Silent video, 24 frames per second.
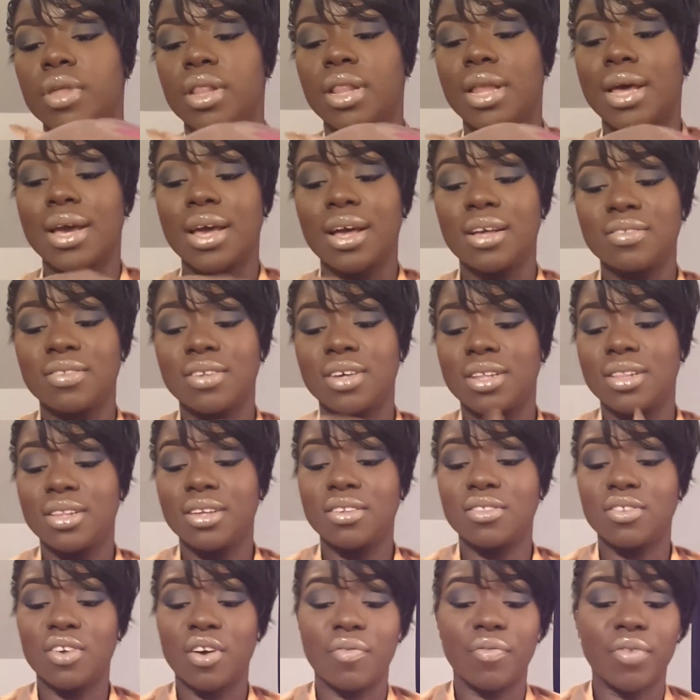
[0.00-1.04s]
Like I said,
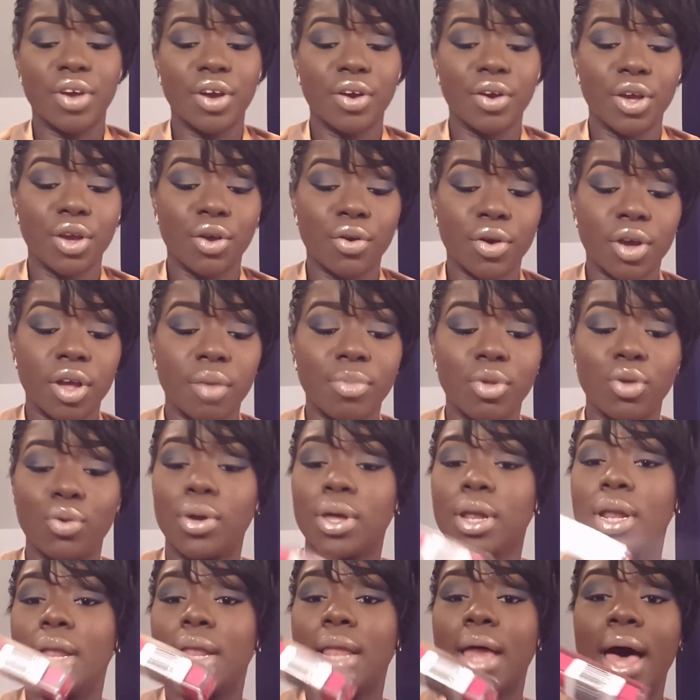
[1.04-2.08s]
these are very creamy. You
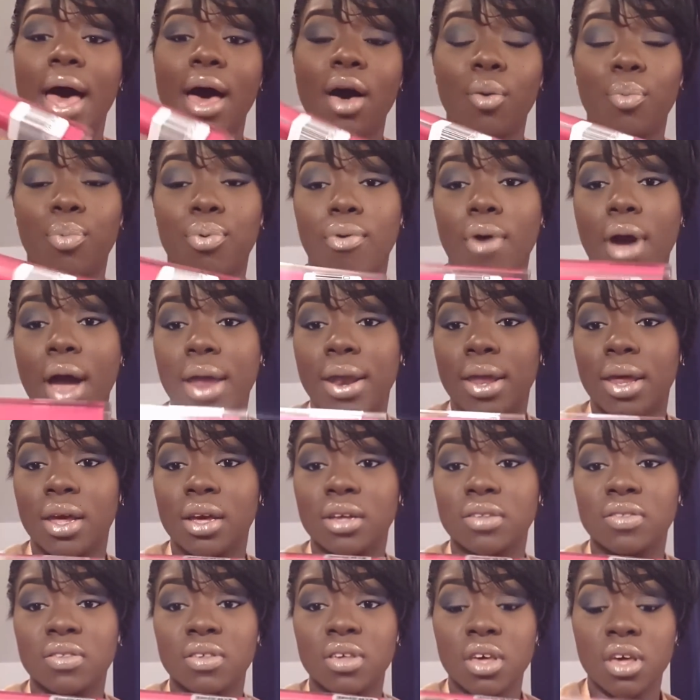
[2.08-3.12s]
get a lot of
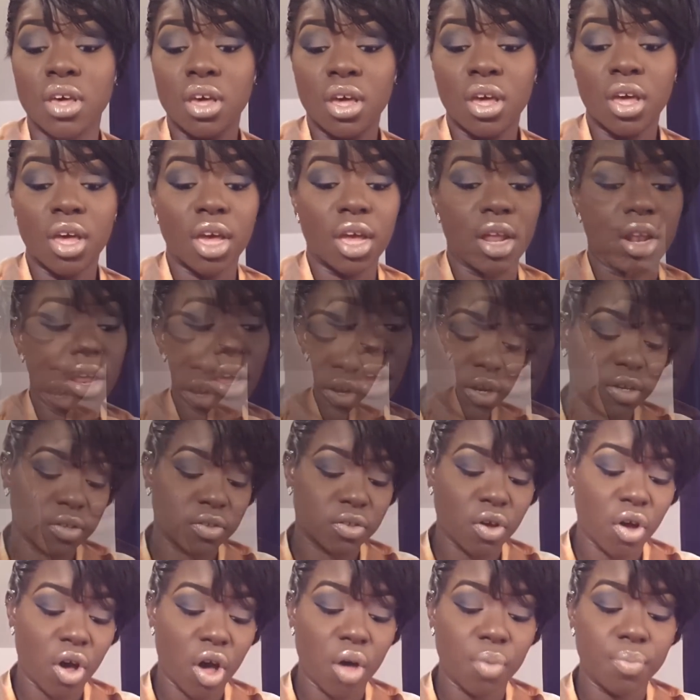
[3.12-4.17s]
products, and it's
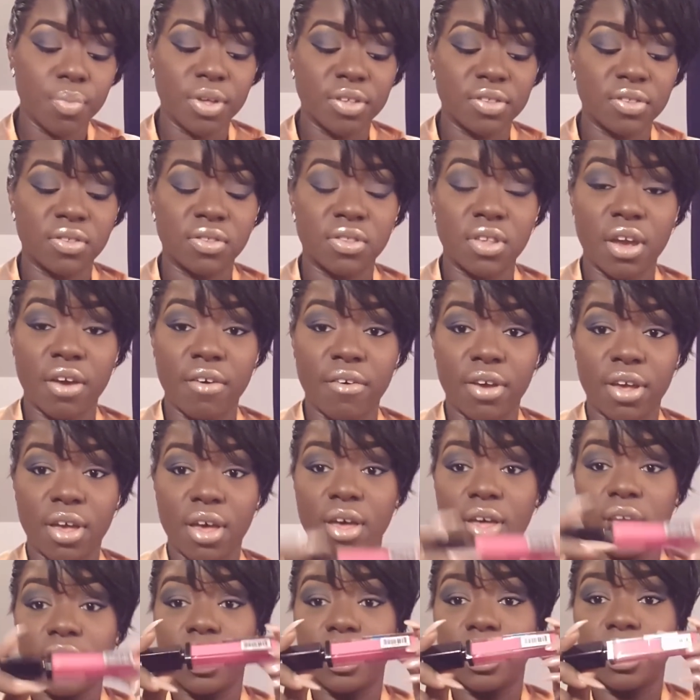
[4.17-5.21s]
called
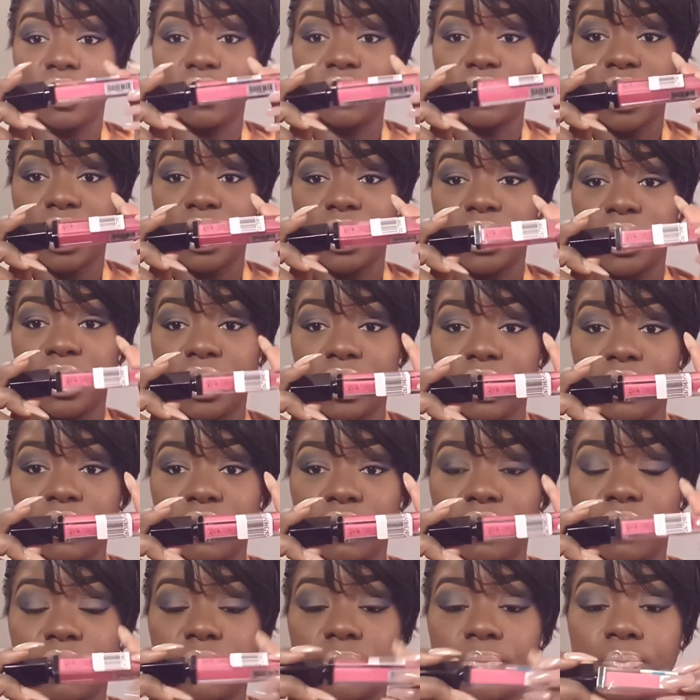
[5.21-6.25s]
Mysteria. It looks like
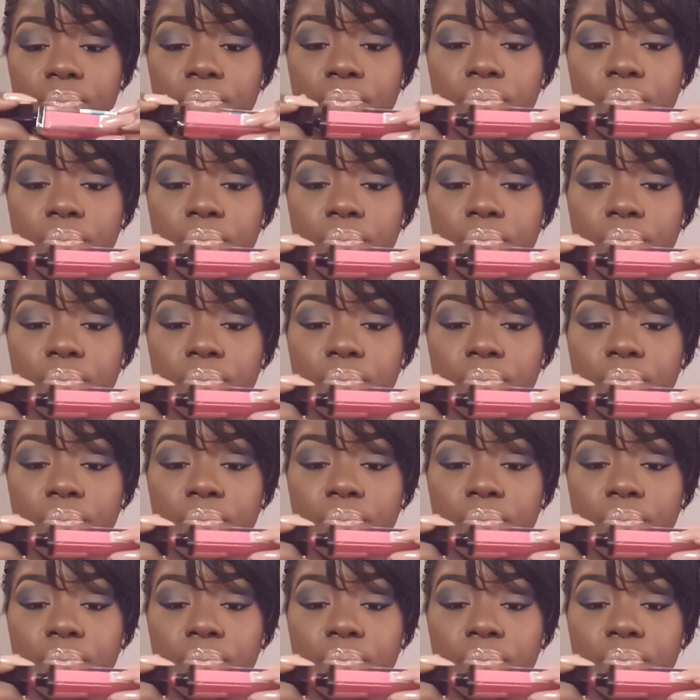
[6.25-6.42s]
this.